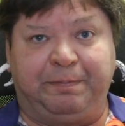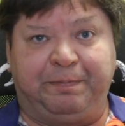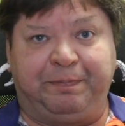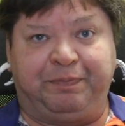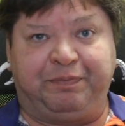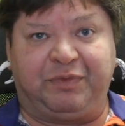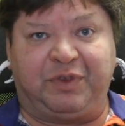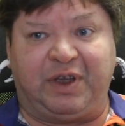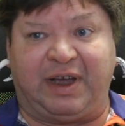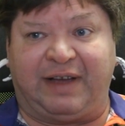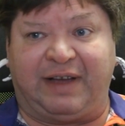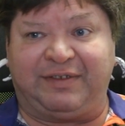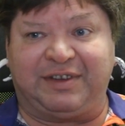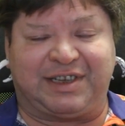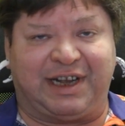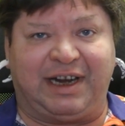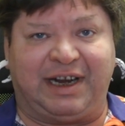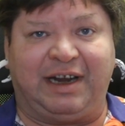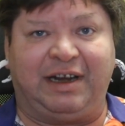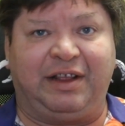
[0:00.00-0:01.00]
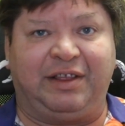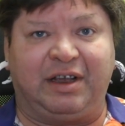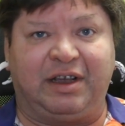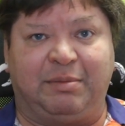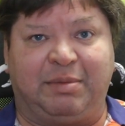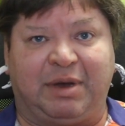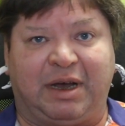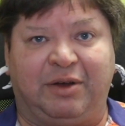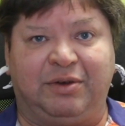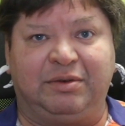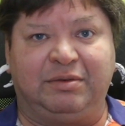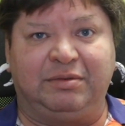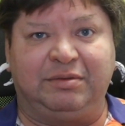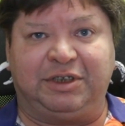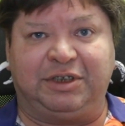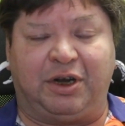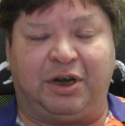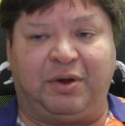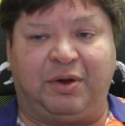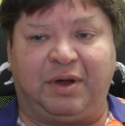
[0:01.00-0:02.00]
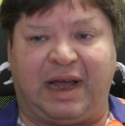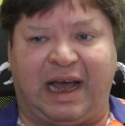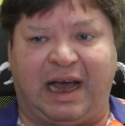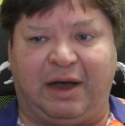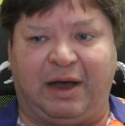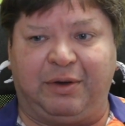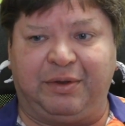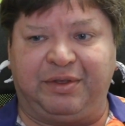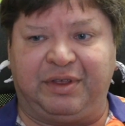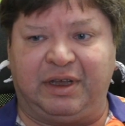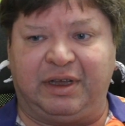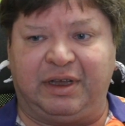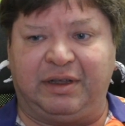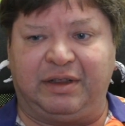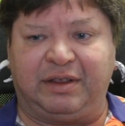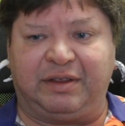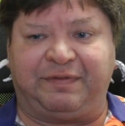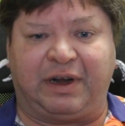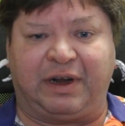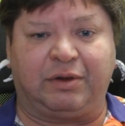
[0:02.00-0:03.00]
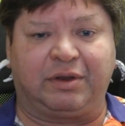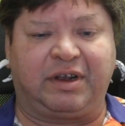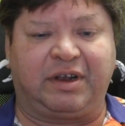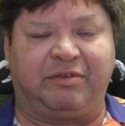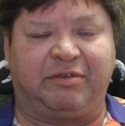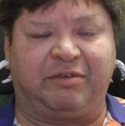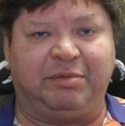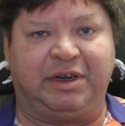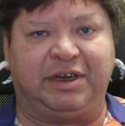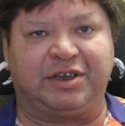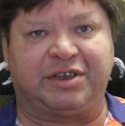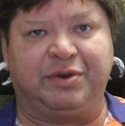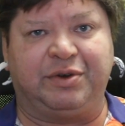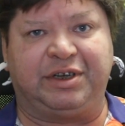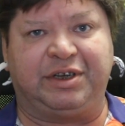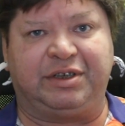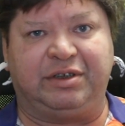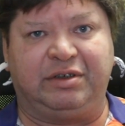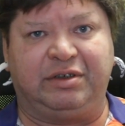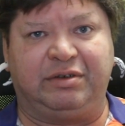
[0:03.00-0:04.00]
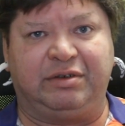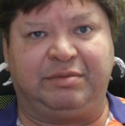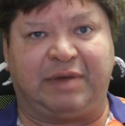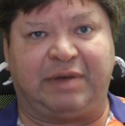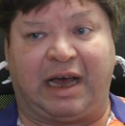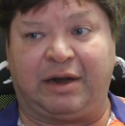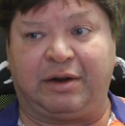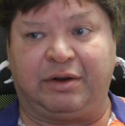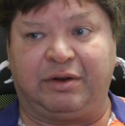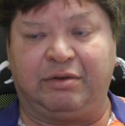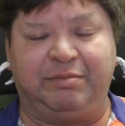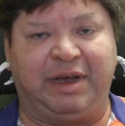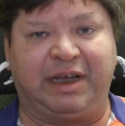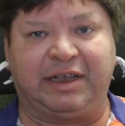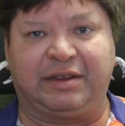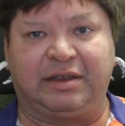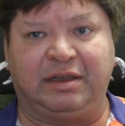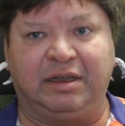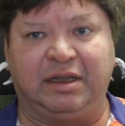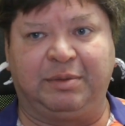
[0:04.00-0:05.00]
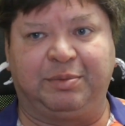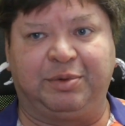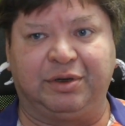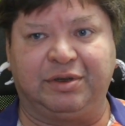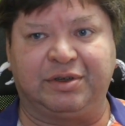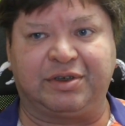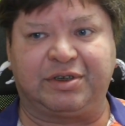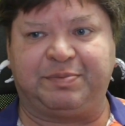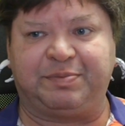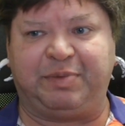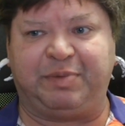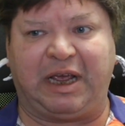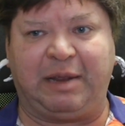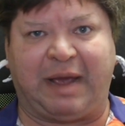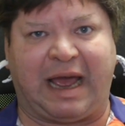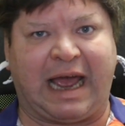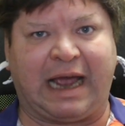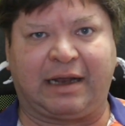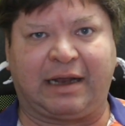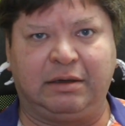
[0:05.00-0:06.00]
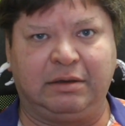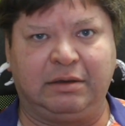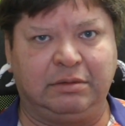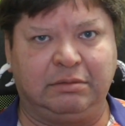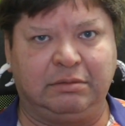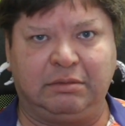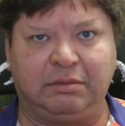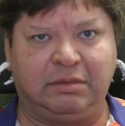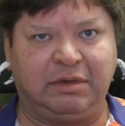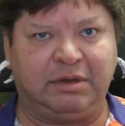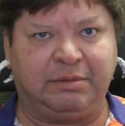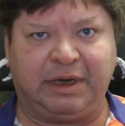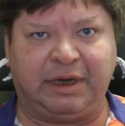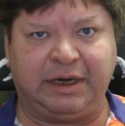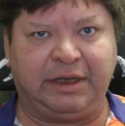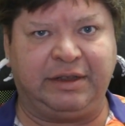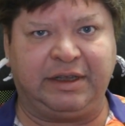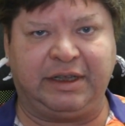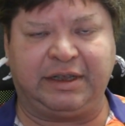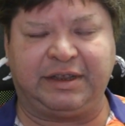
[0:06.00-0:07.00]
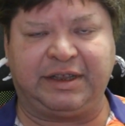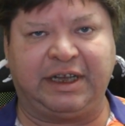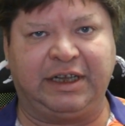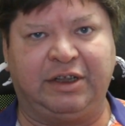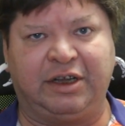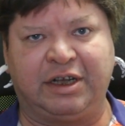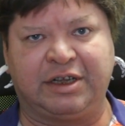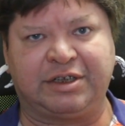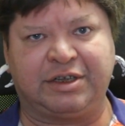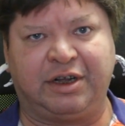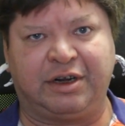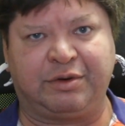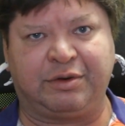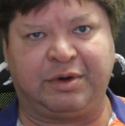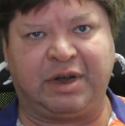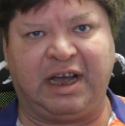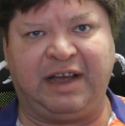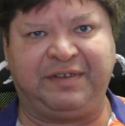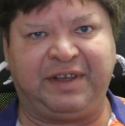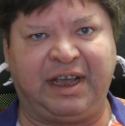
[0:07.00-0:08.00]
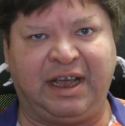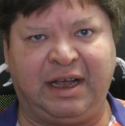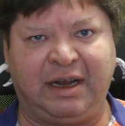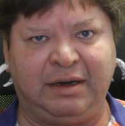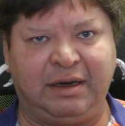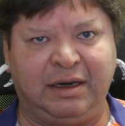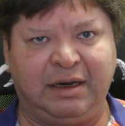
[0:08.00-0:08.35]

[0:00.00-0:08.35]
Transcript: You haven't said anything about, how the federal government is going to, I don't know, make the Liberals pay back the money that they lost on ArriveCan.